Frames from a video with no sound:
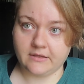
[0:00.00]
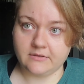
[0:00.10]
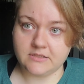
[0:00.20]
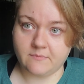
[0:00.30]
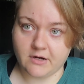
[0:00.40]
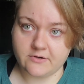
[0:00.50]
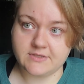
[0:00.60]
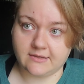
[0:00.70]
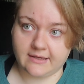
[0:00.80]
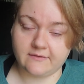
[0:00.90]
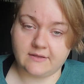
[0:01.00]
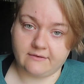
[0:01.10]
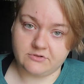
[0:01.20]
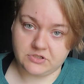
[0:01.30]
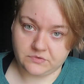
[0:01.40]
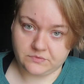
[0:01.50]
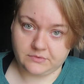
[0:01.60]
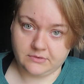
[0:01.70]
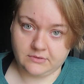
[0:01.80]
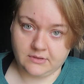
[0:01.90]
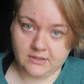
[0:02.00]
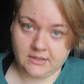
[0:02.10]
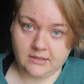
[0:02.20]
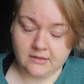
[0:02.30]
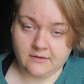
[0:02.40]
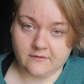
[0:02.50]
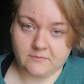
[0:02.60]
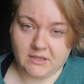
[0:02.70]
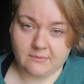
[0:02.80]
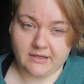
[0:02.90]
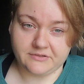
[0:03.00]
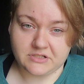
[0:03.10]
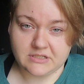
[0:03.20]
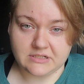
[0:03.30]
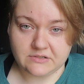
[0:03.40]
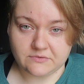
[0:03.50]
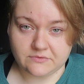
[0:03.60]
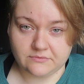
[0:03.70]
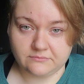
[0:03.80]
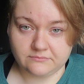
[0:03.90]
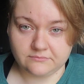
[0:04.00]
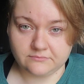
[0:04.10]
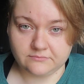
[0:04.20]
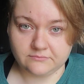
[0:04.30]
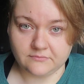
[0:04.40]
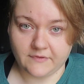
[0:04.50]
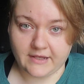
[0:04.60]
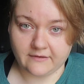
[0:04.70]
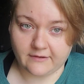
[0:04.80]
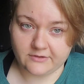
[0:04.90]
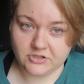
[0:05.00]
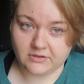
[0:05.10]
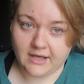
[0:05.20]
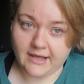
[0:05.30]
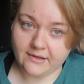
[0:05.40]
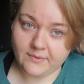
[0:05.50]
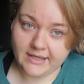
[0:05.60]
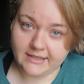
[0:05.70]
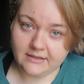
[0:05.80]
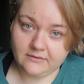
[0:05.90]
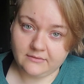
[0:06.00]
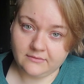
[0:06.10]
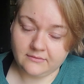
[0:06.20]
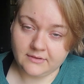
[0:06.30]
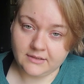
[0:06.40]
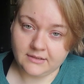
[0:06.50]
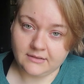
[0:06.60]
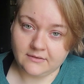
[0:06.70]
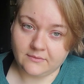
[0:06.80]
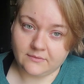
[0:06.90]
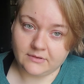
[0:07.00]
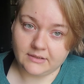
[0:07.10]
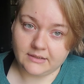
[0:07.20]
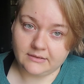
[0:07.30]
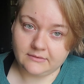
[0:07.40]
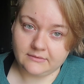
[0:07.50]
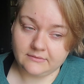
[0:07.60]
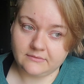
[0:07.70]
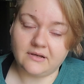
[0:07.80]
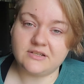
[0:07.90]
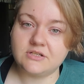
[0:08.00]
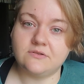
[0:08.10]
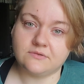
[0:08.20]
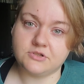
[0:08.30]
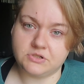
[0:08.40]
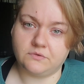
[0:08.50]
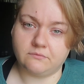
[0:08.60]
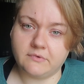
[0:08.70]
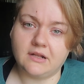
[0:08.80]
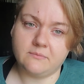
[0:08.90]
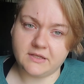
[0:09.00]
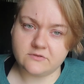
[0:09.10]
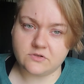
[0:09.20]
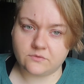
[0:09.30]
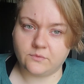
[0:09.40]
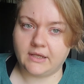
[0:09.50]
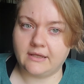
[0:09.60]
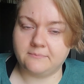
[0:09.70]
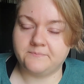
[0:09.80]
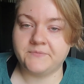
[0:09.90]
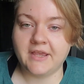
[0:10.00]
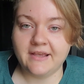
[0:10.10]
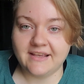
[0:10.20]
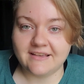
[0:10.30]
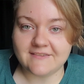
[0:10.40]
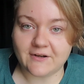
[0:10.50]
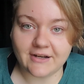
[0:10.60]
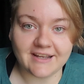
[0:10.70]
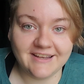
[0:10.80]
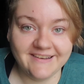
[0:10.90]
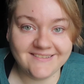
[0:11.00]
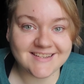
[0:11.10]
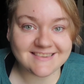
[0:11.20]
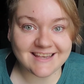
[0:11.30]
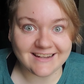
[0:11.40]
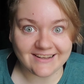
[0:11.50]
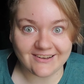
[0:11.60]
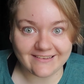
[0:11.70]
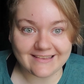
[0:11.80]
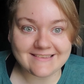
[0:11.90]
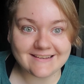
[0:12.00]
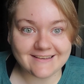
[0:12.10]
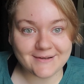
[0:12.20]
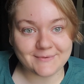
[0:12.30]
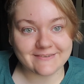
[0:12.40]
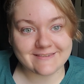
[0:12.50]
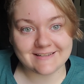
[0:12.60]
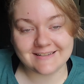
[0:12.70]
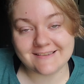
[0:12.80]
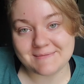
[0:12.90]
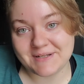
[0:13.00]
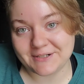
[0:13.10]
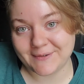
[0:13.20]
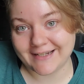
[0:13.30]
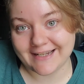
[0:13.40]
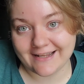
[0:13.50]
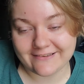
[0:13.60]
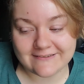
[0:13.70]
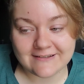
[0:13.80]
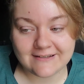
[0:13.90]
tomorrow is the last day of June, so maybe I'll just do that as a July weigh-in, or no, I should do a June. That'll be a June weigh-in. Sorry, I'm deciding all of this on camera still because I'm not organized.